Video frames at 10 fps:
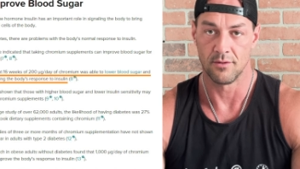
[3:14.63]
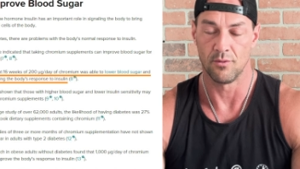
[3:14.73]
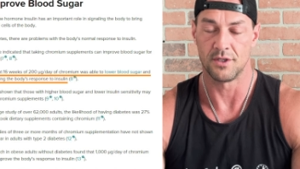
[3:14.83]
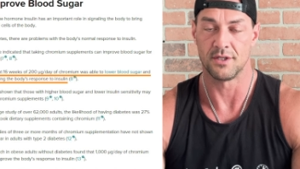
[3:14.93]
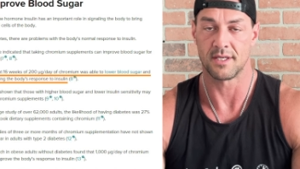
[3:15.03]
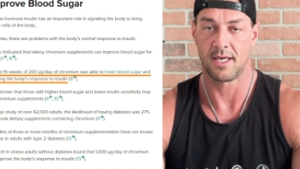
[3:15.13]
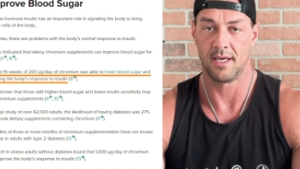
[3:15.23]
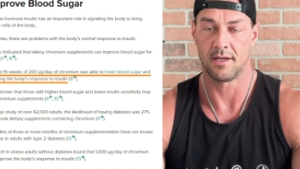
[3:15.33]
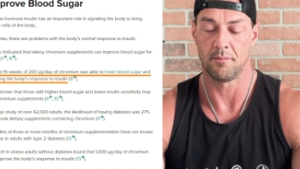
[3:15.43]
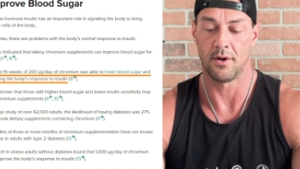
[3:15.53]
which is a
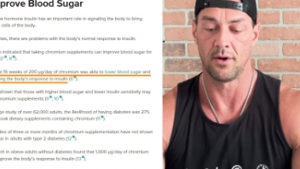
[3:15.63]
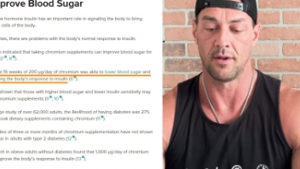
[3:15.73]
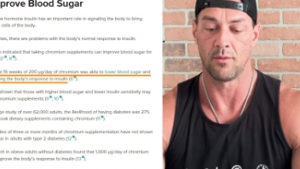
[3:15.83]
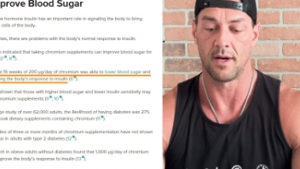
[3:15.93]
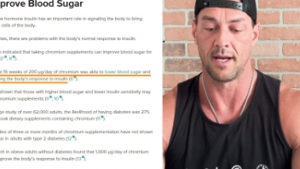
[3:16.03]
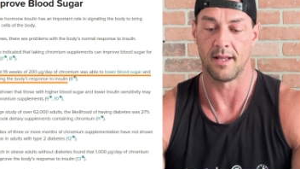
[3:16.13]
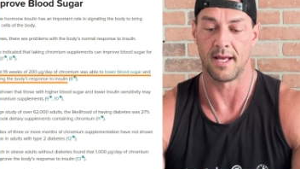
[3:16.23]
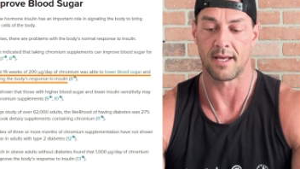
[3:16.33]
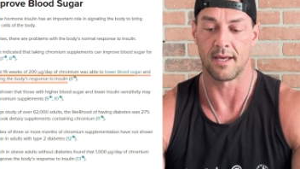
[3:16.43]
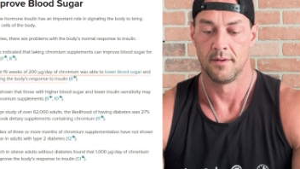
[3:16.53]
key component why I
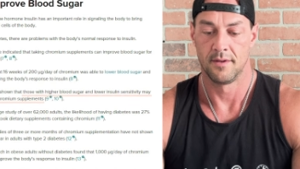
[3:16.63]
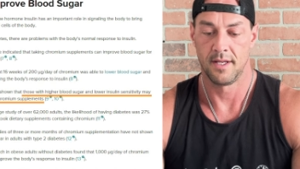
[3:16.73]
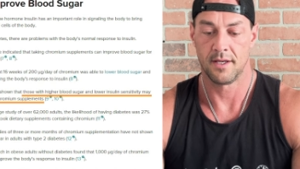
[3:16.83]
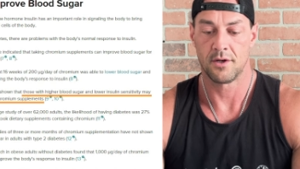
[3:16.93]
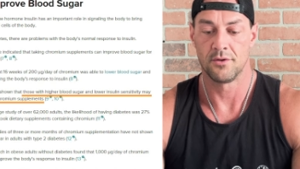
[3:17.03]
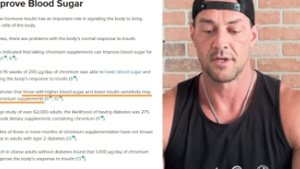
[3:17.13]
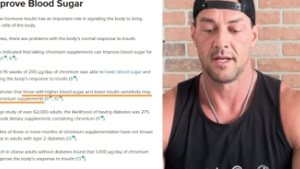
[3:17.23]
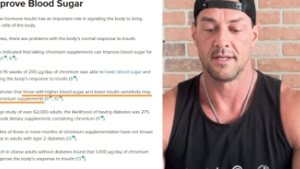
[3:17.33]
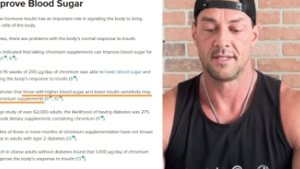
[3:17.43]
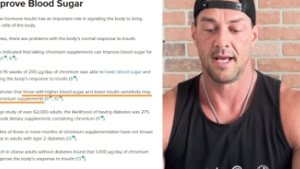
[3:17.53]
like it. Then it goes
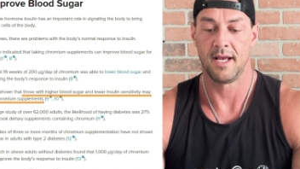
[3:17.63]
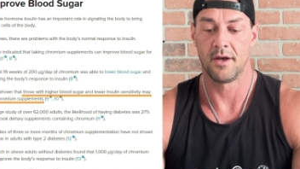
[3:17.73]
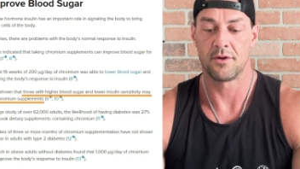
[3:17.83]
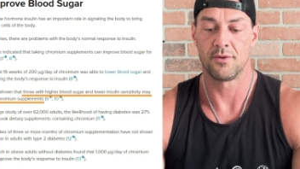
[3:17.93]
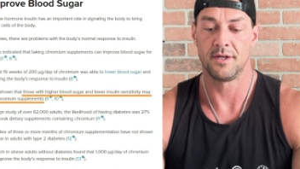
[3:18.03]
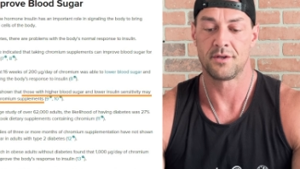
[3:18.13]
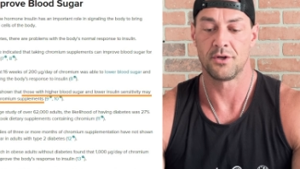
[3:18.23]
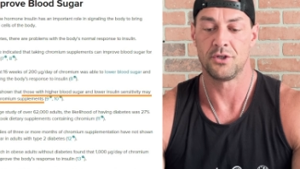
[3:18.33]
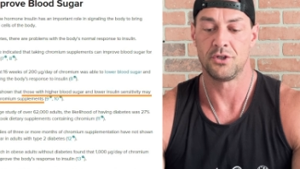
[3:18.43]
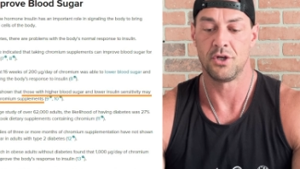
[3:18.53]
on to say, other
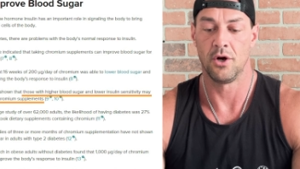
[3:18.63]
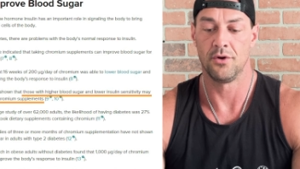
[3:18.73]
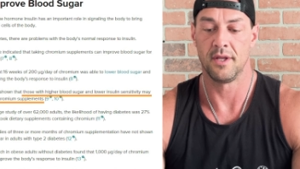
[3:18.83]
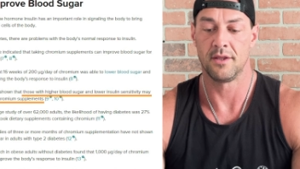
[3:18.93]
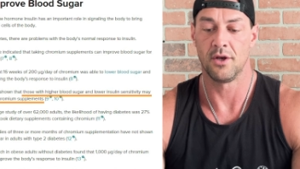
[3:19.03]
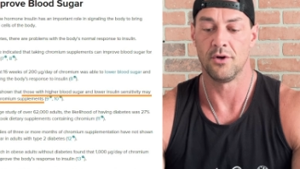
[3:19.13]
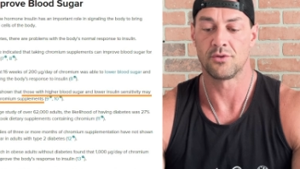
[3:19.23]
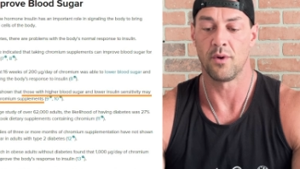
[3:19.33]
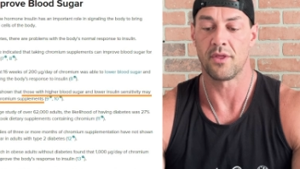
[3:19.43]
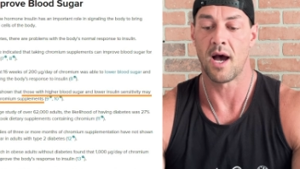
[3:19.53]
research has shown that
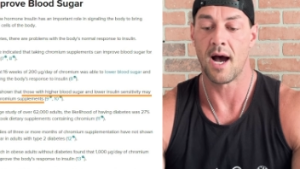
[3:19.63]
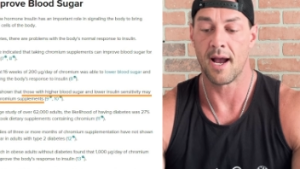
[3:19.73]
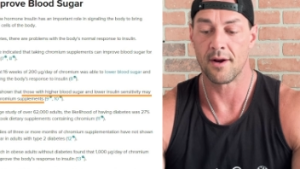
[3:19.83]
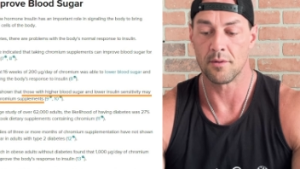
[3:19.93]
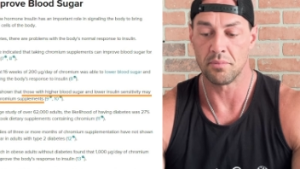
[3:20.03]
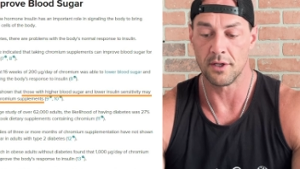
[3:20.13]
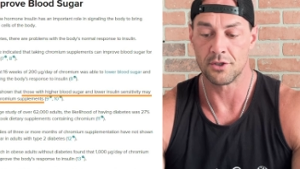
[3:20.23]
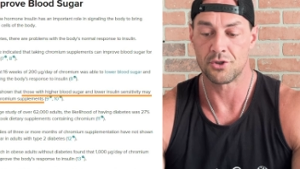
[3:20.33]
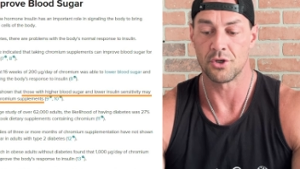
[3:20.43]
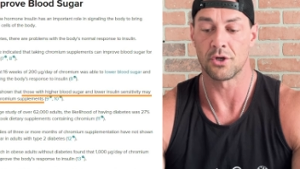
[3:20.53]
those with higher
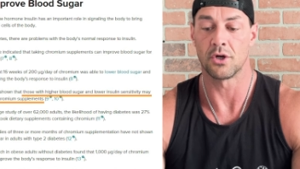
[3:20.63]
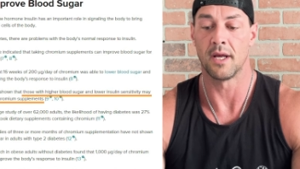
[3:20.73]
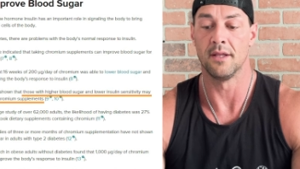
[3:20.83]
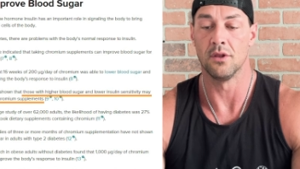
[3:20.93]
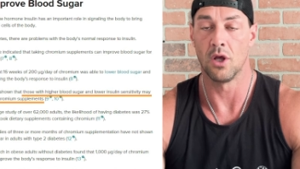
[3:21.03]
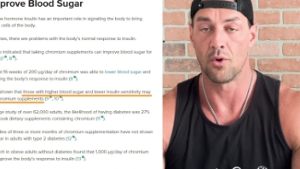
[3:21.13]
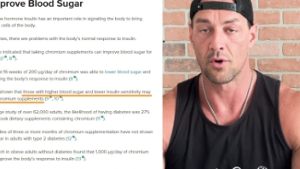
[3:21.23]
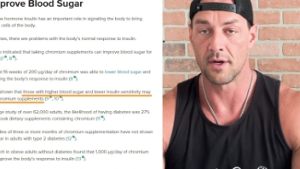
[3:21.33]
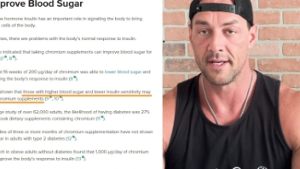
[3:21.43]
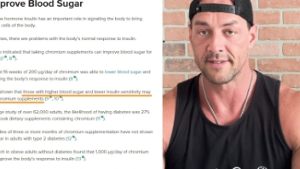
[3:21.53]
blood sugar and
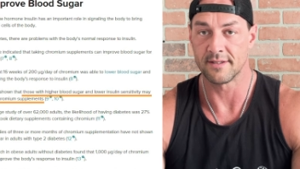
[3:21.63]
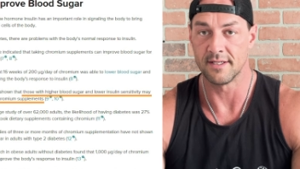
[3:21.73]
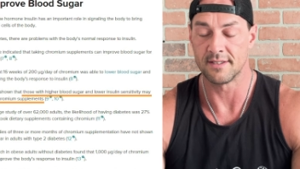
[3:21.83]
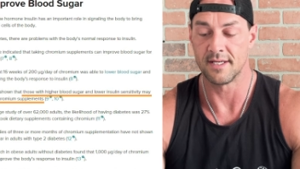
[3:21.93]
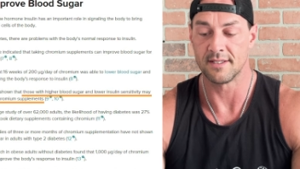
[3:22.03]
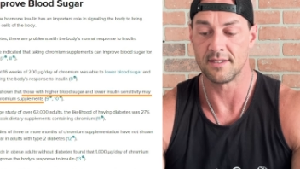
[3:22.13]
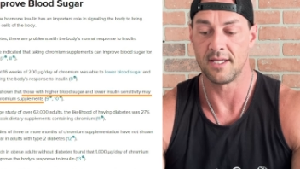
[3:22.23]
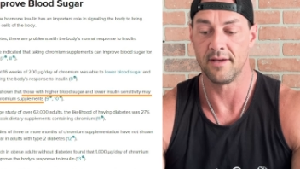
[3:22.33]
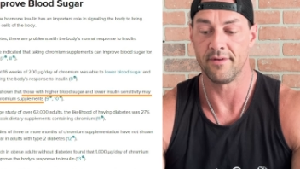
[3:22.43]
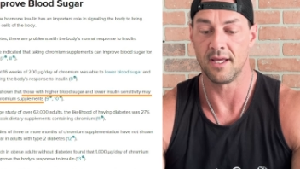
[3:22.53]
lower insulin
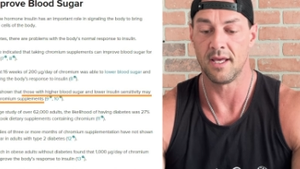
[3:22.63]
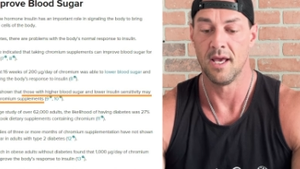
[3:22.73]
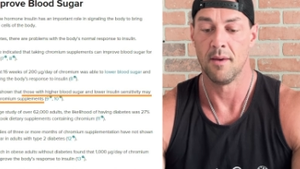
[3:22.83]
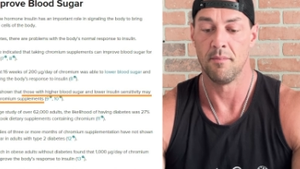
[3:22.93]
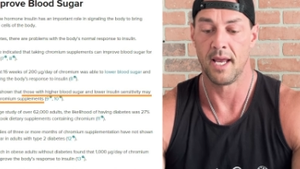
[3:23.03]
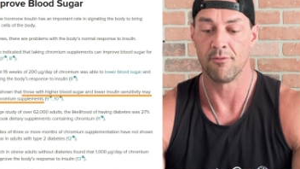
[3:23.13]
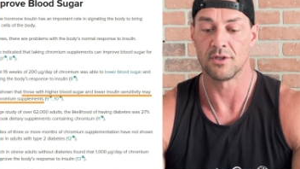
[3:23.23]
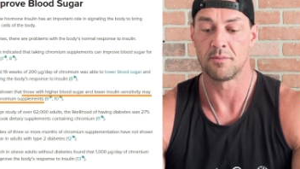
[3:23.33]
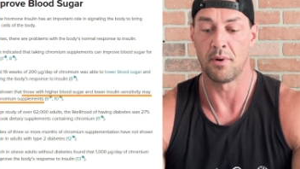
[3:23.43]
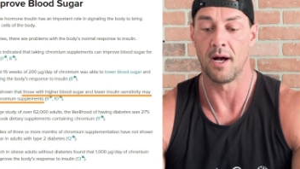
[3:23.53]
sensitivity may
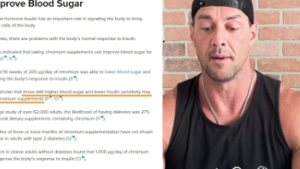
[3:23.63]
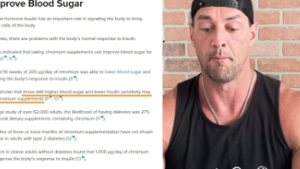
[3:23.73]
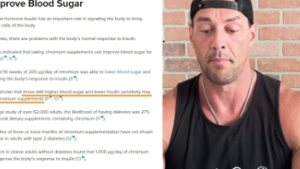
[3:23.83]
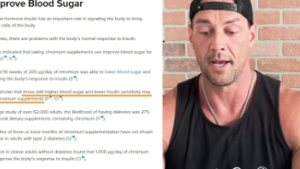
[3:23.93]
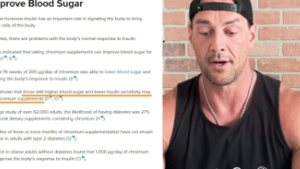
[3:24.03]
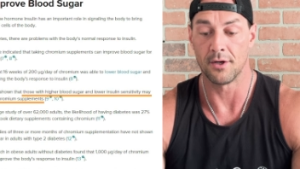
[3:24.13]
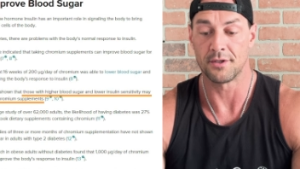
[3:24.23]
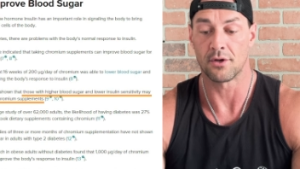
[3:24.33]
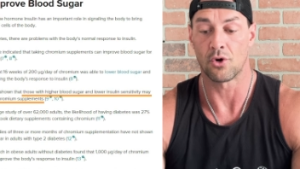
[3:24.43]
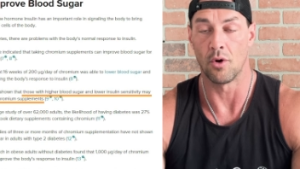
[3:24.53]
respond better
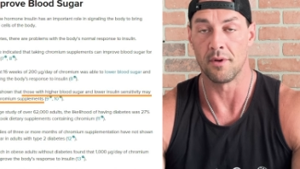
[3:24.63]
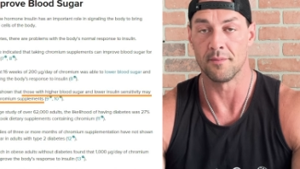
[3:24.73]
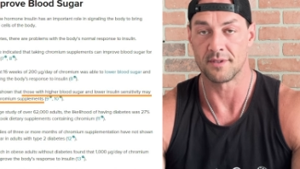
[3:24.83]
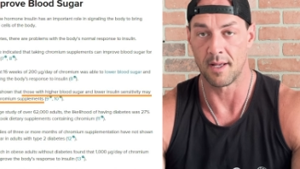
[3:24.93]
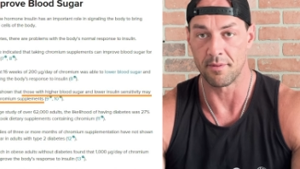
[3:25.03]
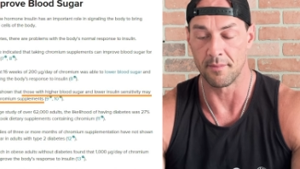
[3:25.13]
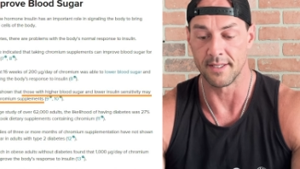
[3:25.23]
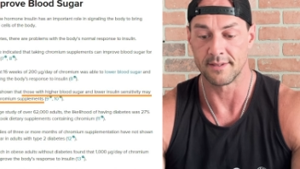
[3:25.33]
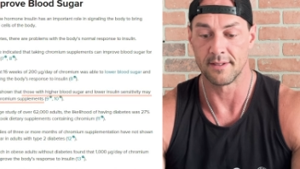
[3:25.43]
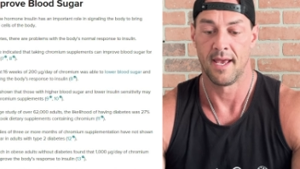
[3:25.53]
to chromium
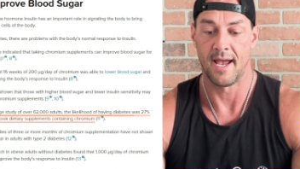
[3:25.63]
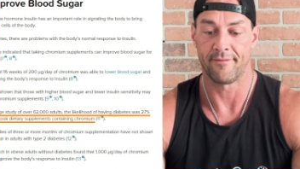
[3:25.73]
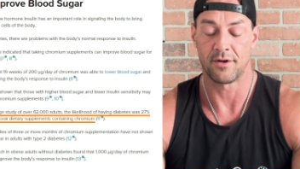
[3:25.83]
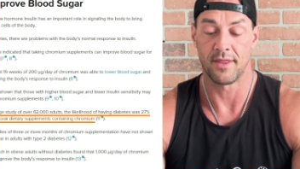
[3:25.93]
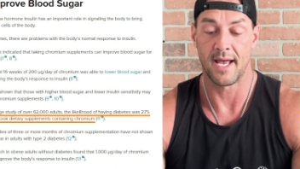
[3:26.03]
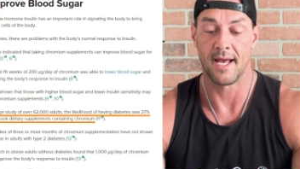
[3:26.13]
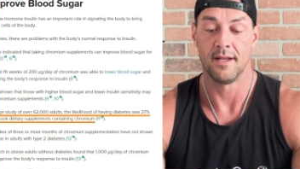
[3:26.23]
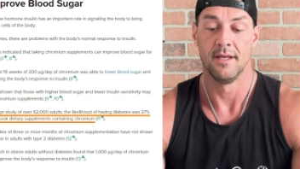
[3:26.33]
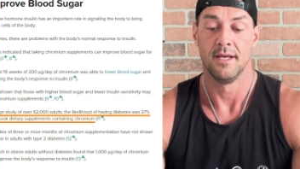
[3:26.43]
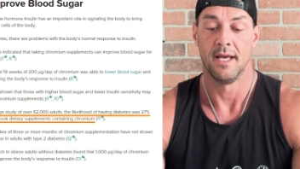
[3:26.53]
supplements. After
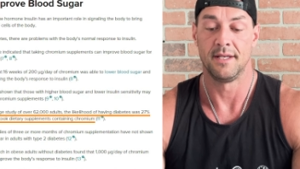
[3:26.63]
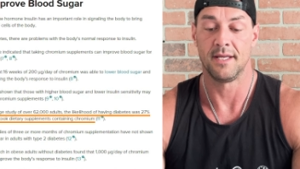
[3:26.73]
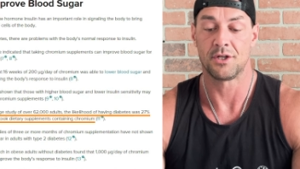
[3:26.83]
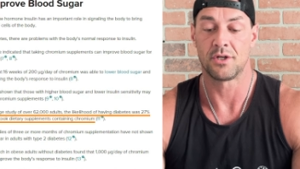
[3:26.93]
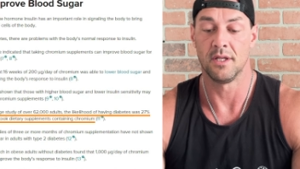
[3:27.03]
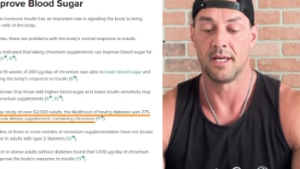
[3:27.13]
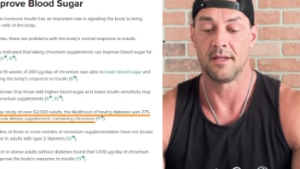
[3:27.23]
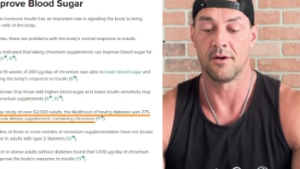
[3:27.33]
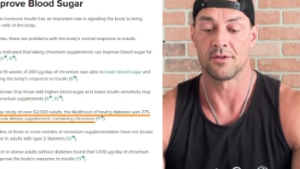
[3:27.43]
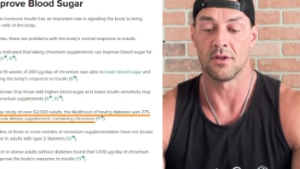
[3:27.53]
that, additionally,
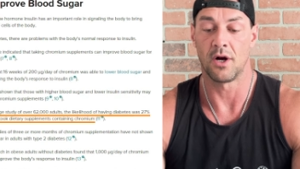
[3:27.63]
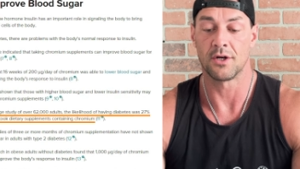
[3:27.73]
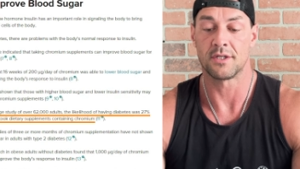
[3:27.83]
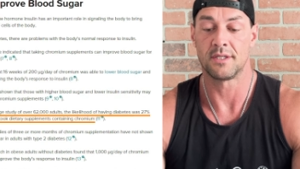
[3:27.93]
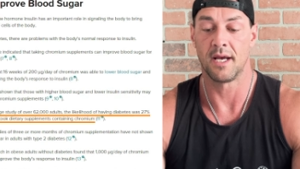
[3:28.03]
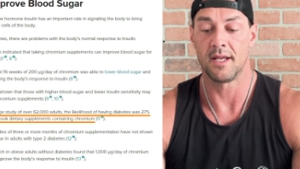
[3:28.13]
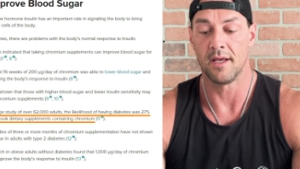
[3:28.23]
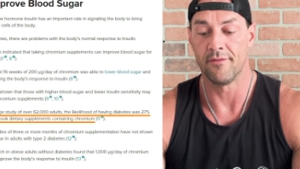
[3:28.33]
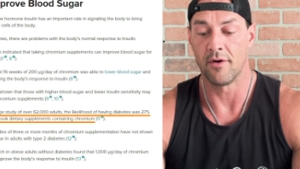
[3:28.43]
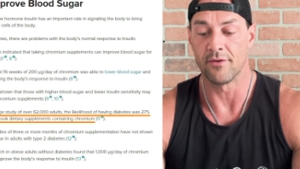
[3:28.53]
there's a large
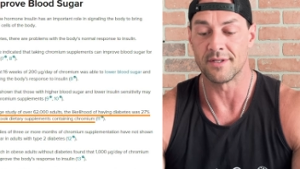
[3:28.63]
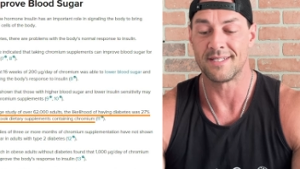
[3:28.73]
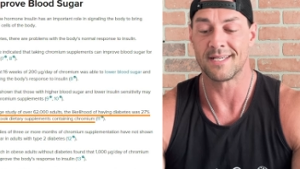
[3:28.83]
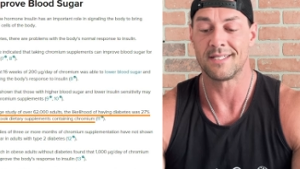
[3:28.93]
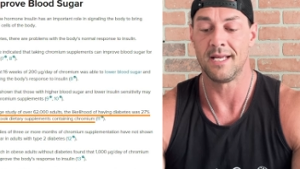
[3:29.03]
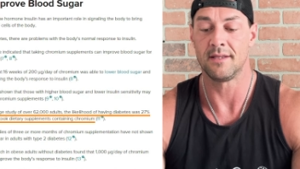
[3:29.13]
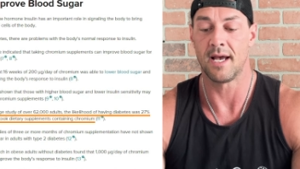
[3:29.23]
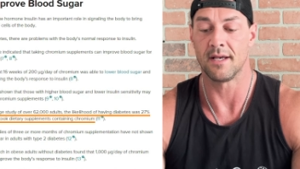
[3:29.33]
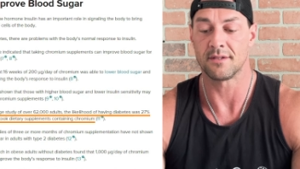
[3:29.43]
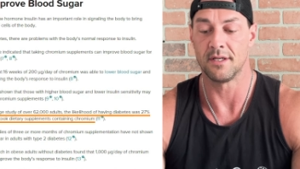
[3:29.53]
study of over
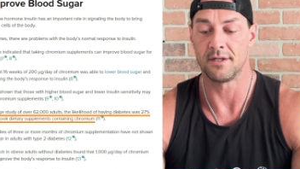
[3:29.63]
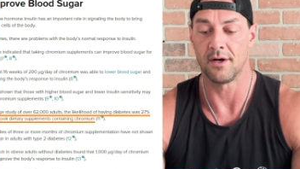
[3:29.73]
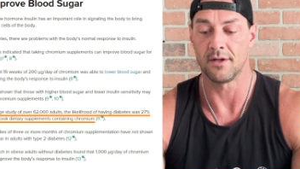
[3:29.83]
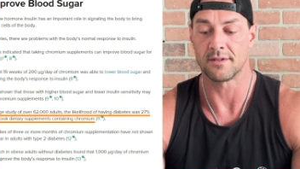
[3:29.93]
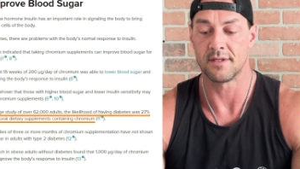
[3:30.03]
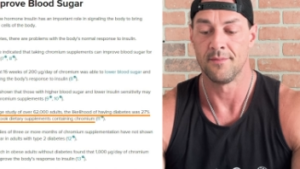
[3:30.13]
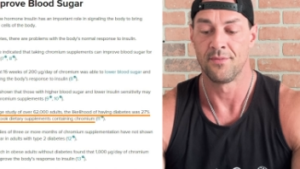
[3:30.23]
16,000 adults,